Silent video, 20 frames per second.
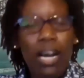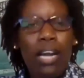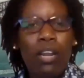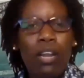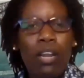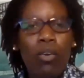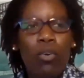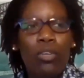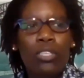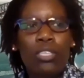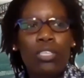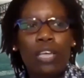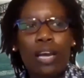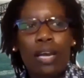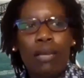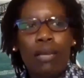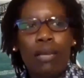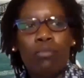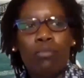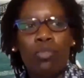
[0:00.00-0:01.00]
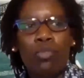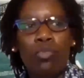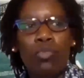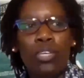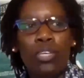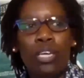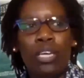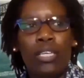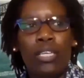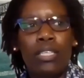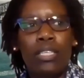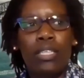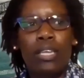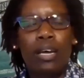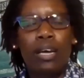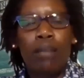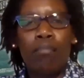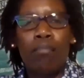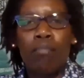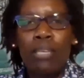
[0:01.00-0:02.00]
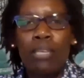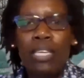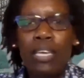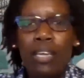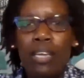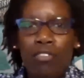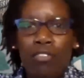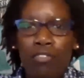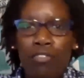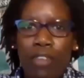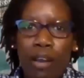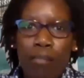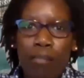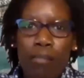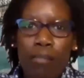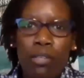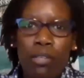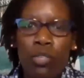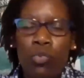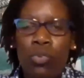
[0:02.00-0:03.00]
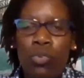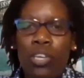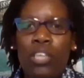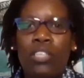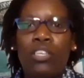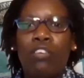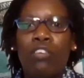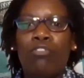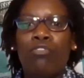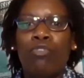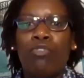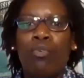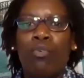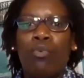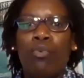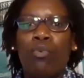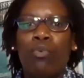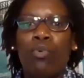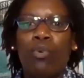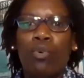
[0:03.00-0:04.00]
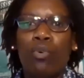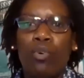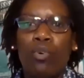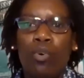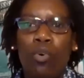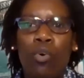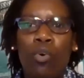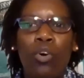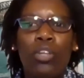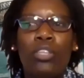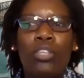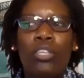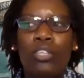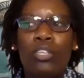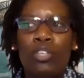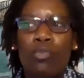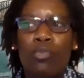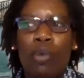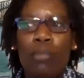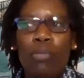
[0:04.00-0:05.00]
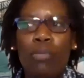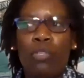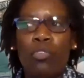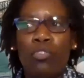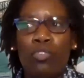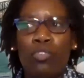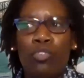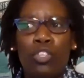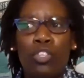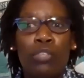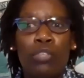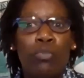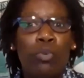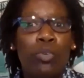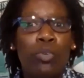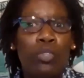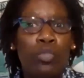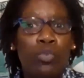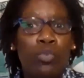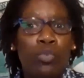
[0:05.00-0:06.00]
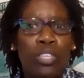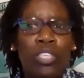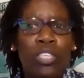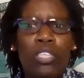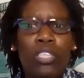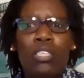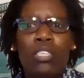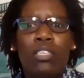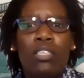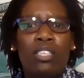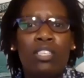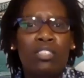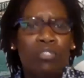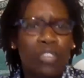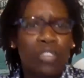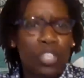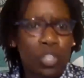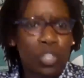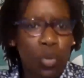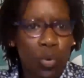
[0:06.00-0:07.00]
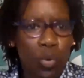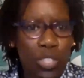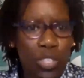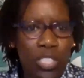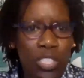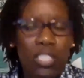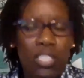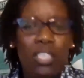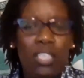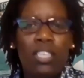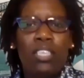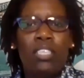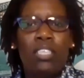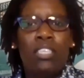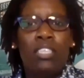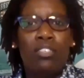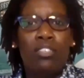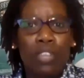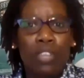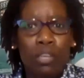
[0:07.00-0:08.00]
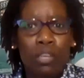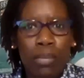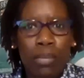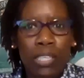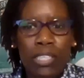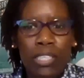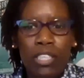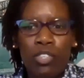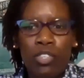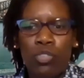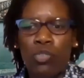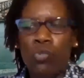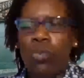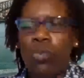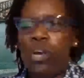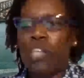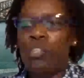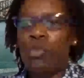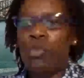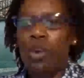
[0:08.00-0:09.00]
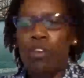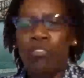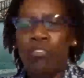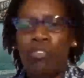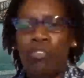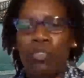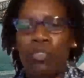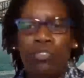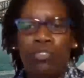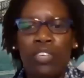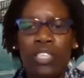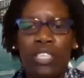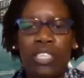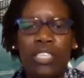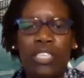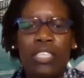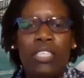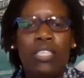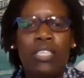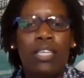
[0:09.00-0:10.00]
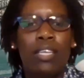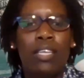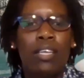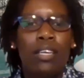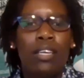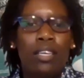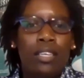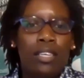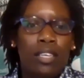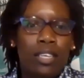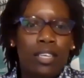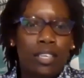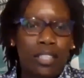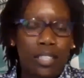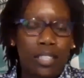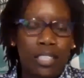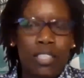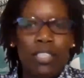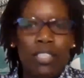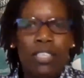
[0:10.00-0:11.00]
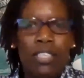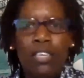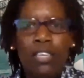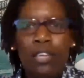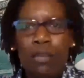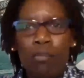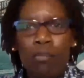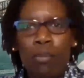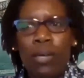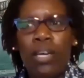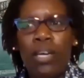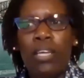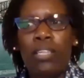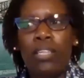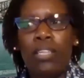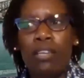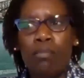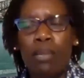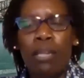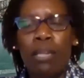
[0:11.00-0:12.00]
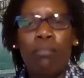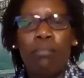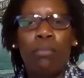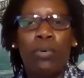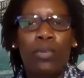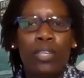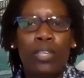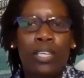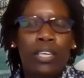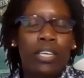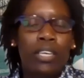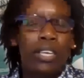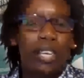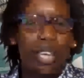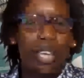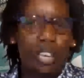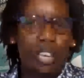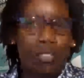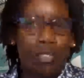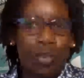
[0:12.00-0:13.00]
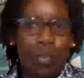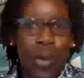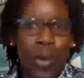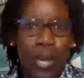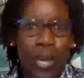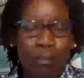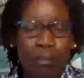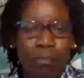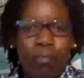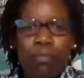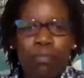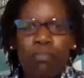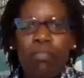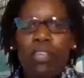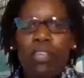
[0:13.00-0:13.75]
a long time to get a big enough number to cater for all the requirements of students because students needed different courses in different places. So you had to have universities in Sydney, in Perth, in Melbourne, everywhere.